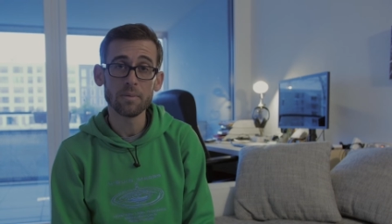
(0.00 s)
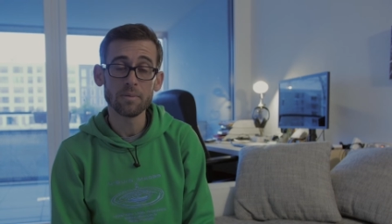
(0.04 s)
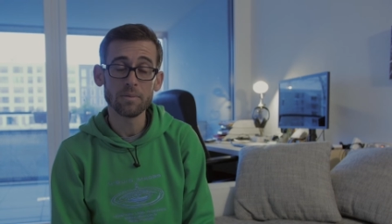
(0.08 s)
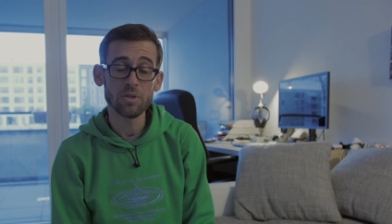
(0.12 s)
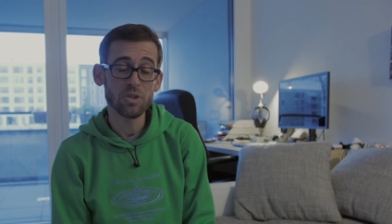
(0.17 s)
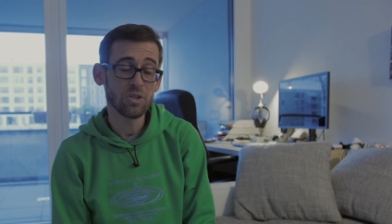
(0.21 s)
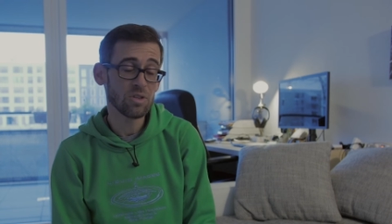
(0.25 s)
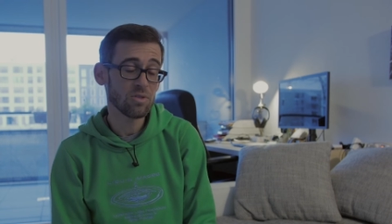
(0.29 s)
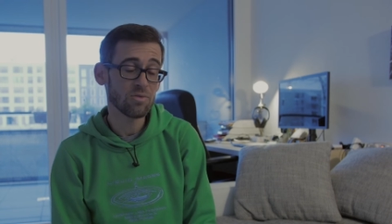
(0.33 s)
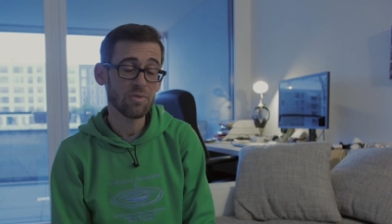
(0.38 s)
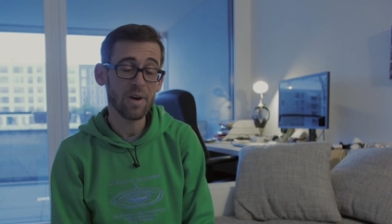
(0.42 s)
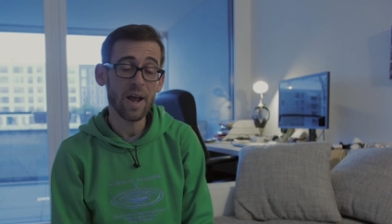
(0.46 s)

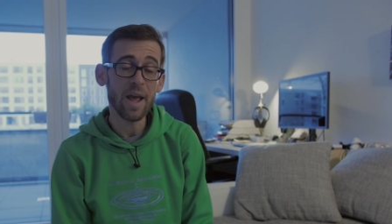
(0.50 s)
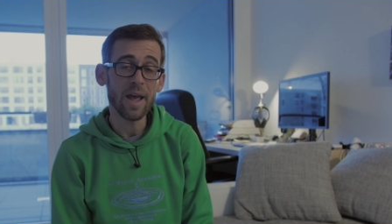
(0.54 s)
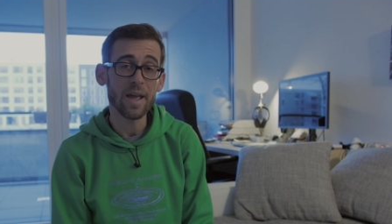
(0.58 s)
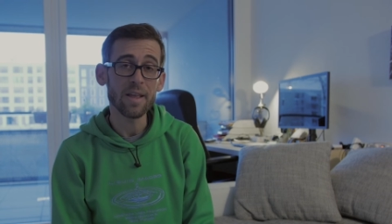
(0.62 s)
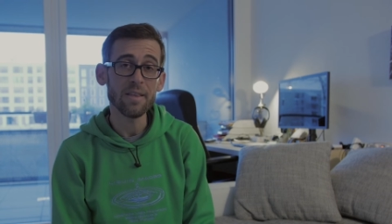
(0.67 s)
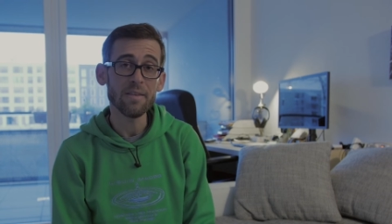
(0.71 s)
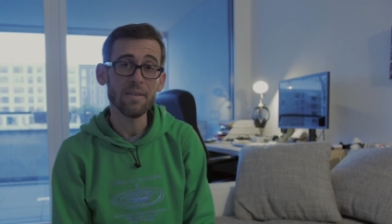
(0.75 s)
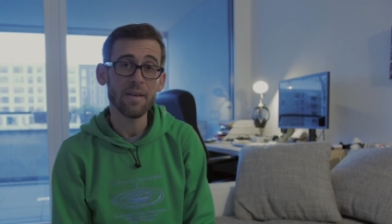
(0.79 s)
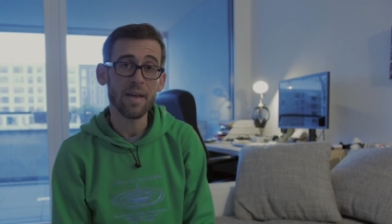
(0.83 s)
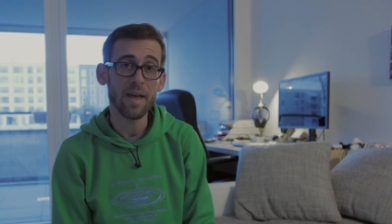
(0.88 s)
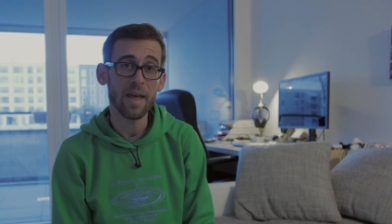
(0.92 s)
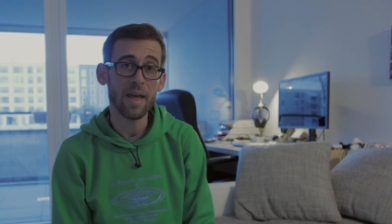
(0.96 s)
just
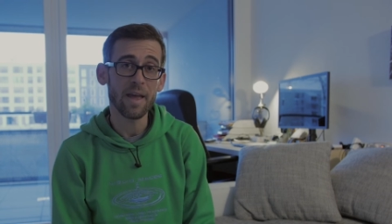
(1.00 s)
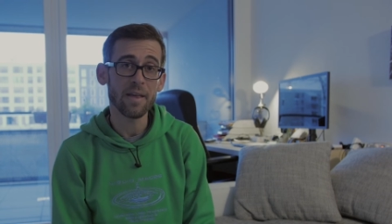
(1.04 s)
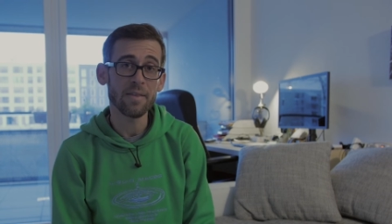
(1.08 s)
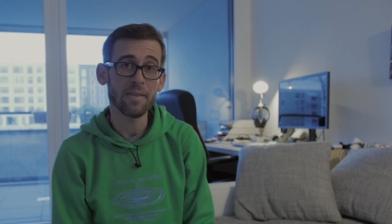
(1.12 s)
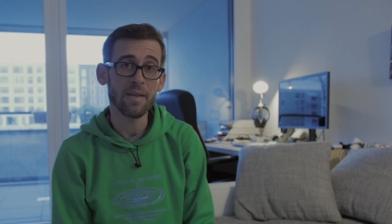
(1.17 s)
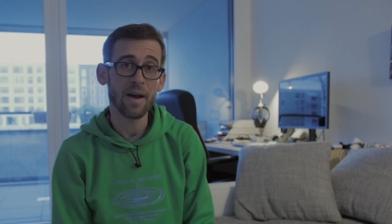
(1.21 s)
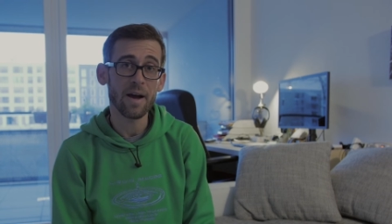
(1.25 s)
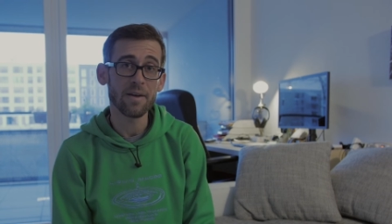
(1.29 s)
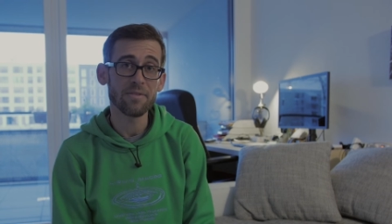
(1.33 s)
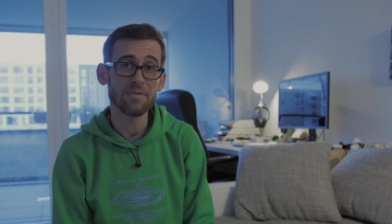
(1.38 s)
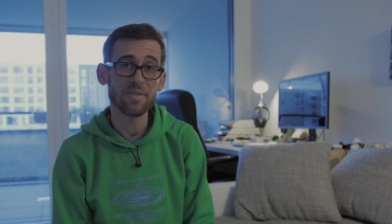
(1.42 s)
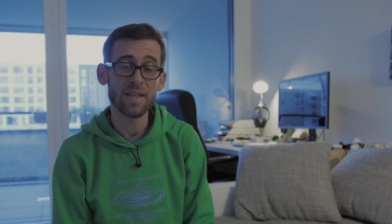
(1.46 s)
great, and
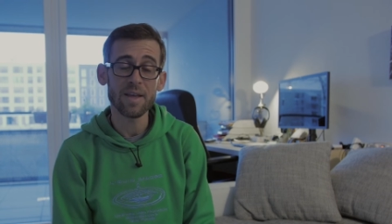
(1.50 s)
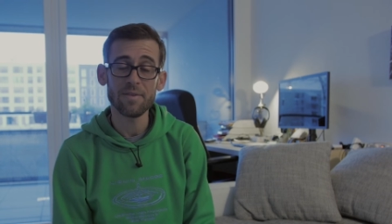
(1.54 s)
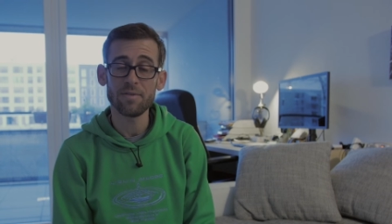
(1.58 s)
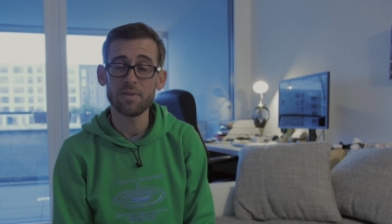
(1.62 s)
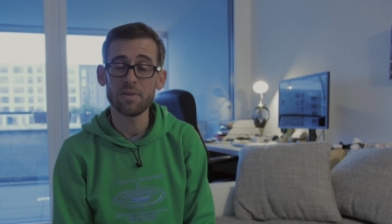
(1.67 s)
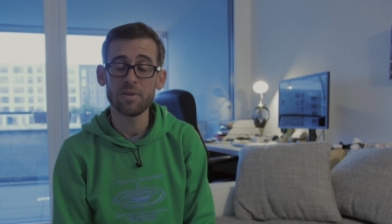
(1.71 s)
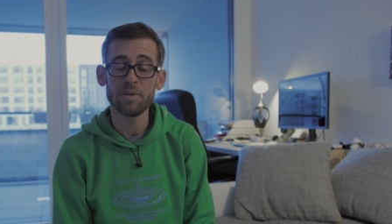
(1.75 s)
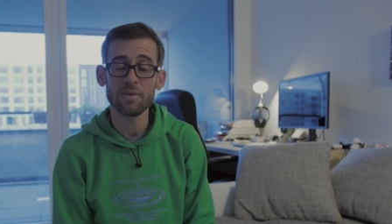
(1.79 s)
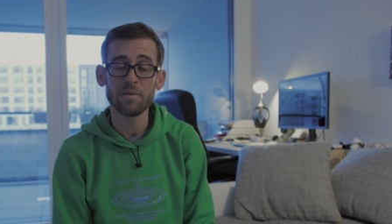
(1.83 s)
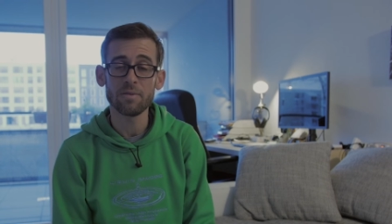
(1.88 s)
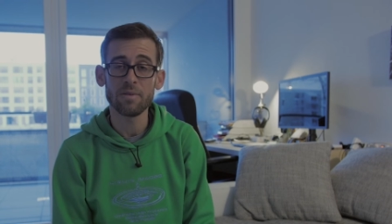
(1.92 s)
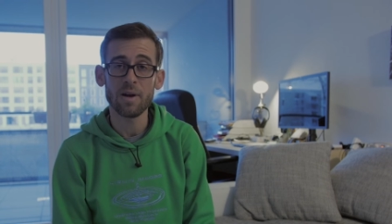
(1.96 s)
I've
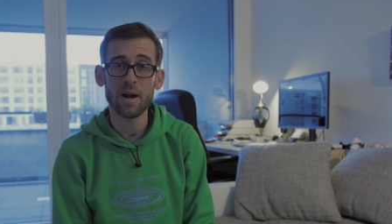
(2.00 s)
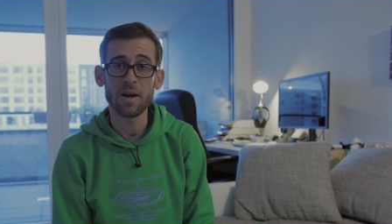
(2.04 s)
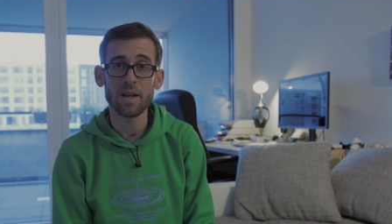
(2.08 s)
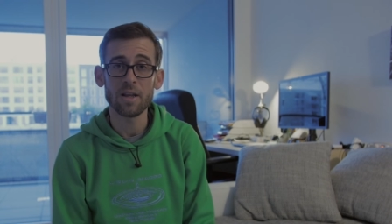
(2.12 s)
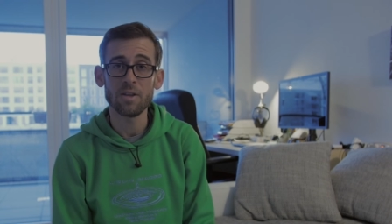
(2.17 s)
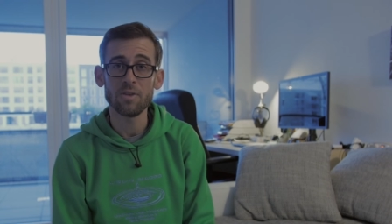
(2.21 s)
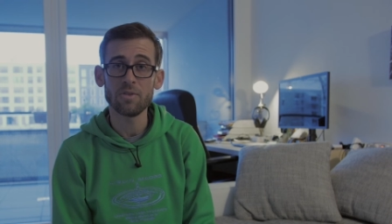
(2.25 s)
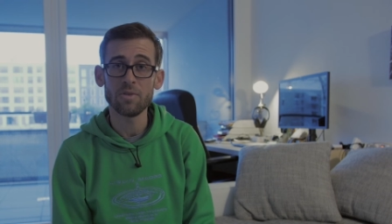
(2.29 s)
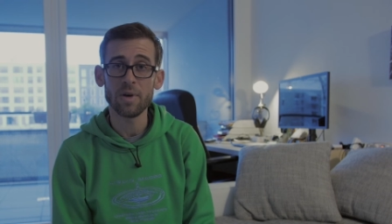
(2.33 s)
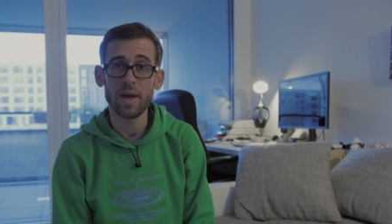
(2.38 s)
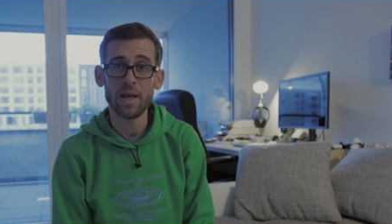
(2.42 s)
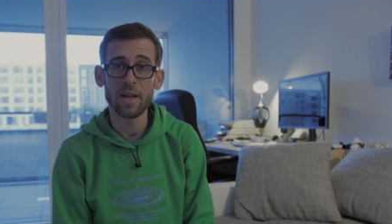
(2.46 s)
never run
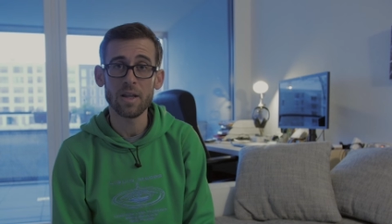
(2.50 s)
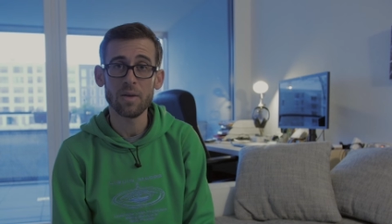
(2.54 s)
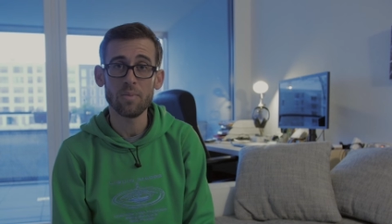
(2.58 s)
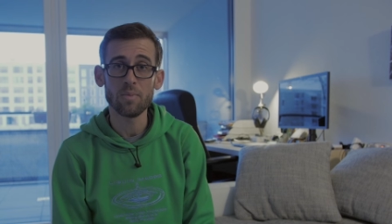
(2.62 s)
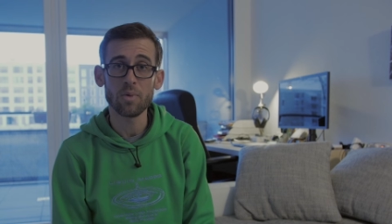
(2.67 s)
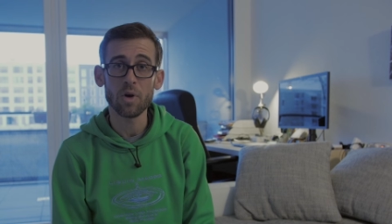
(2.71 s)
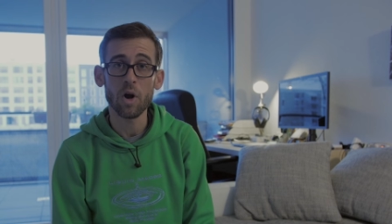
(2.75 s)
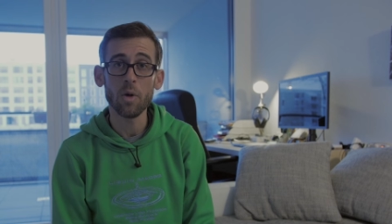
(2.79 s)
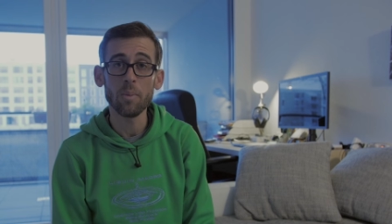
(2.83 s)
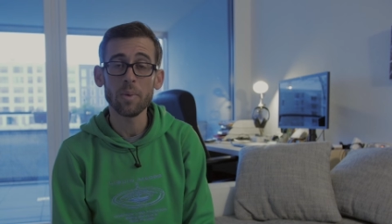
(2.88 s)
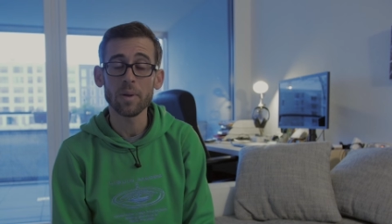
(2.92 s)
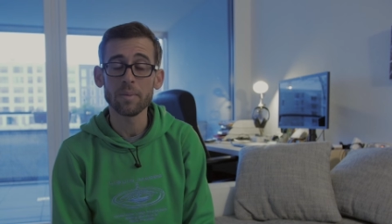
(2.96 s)
into any
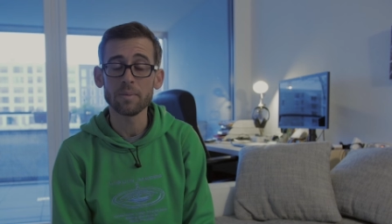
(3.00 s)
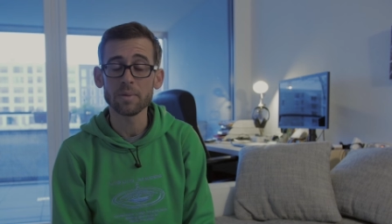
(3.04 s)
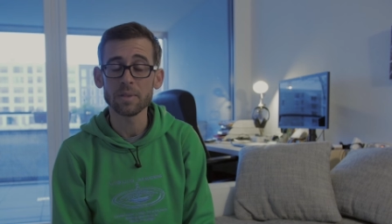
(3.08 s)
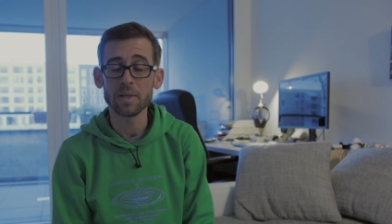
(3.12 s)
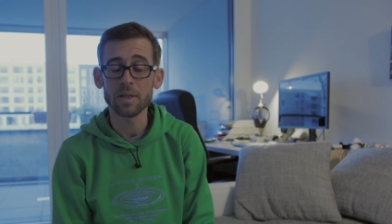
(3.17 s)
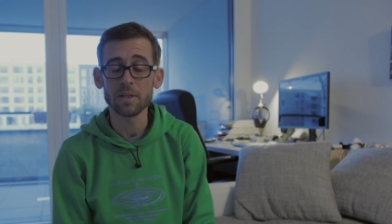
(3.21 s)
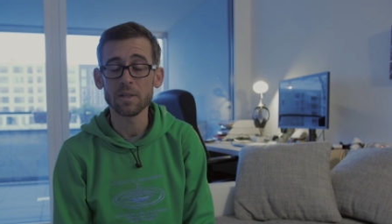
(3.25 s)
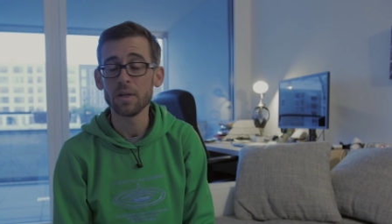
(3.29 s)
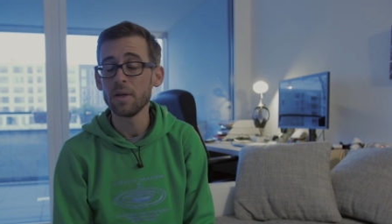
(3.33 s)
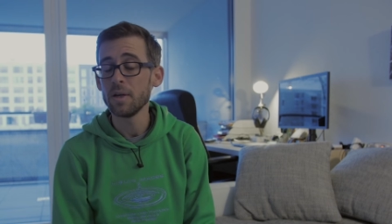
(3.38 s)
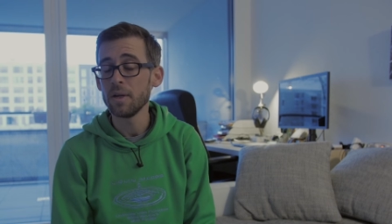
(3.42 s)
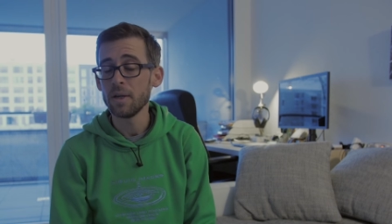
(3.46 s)
problems.
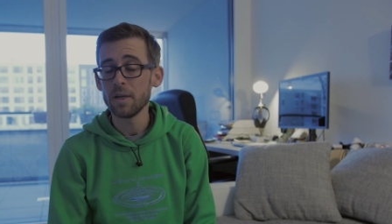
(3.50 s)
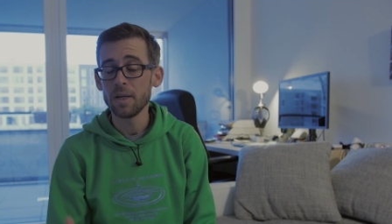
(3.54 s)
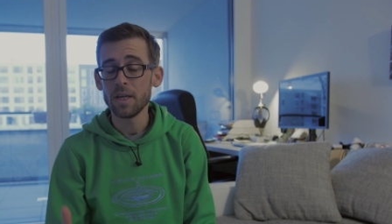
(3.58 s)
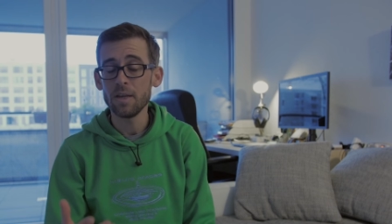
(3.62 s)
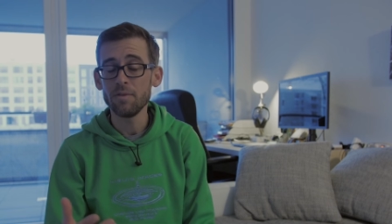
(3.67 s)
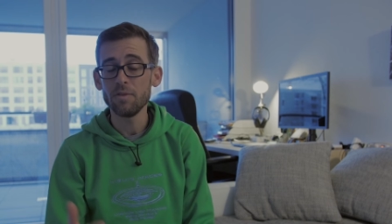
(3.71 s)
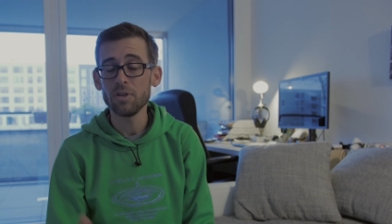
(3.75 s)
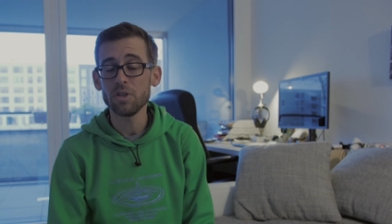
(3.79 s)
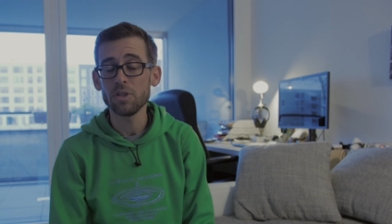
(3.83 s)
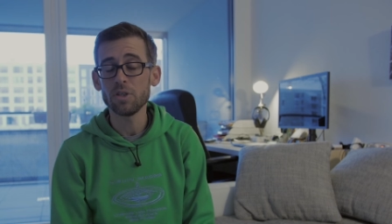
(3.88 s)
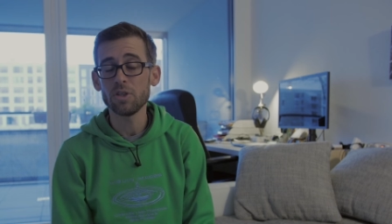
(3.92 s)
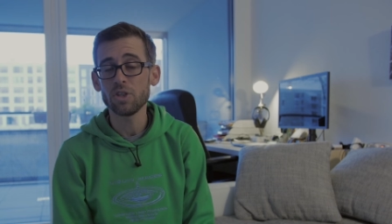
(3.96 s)
And
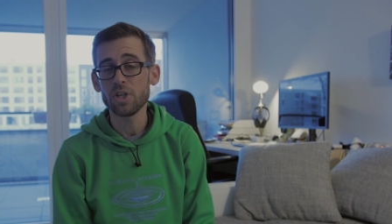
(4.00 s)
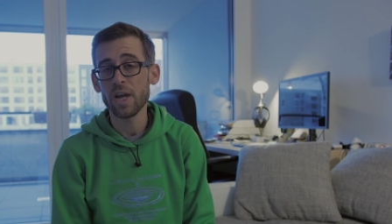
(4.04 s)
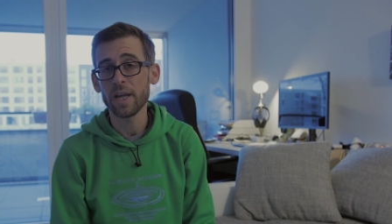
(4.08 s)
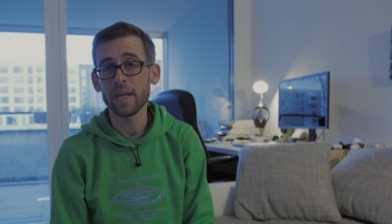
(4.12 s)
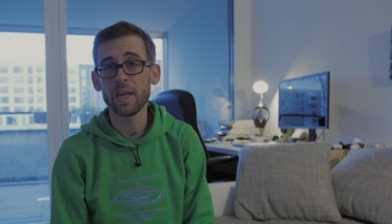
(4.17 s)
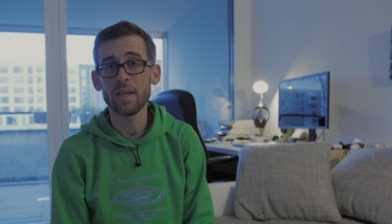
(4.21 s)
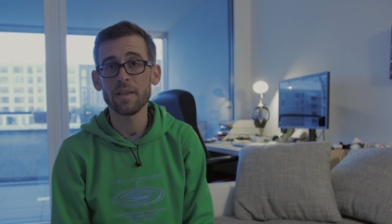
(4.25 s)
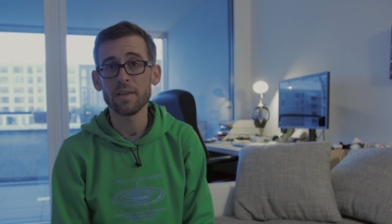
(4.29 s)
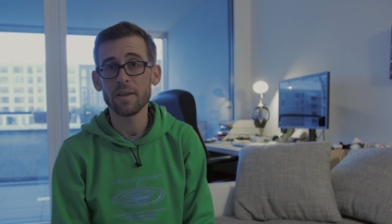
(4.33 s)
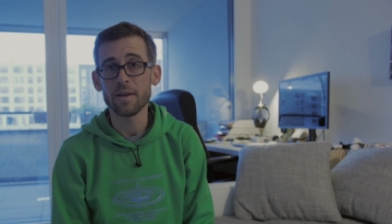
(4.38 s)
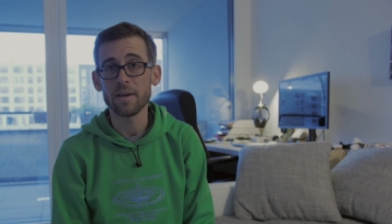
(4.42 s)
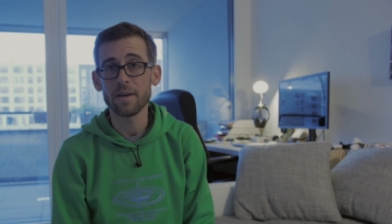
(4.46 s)
even just
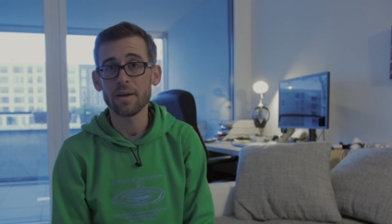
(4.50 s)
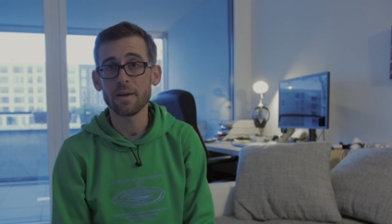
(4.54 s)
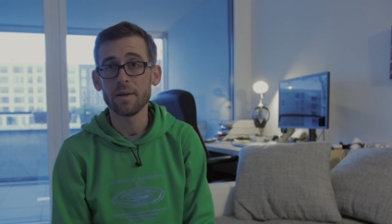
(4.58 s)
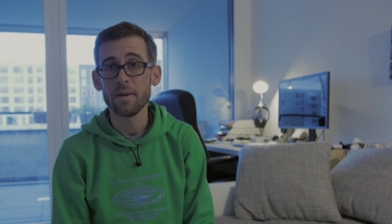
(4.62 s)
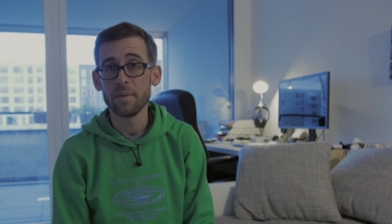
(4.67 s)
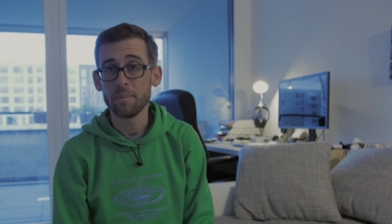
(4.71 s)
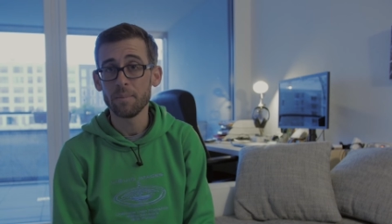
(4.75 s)
checking the